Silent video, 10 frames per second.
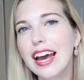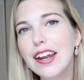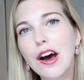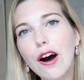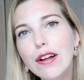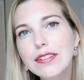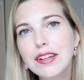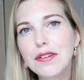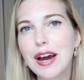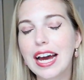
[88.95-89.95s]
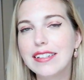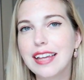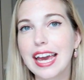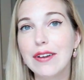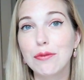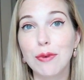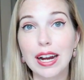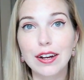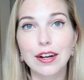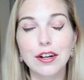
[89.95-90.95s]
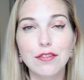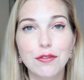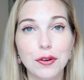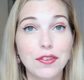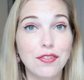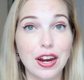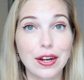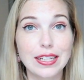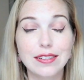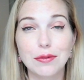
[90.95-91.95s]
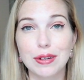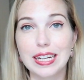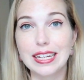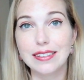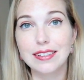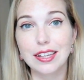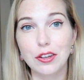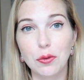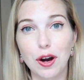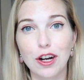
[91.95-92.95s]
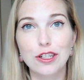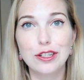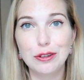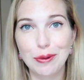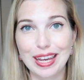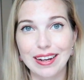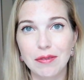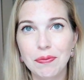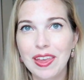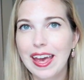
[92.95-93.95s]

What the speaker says: and also as a record for the various readings that you are doing.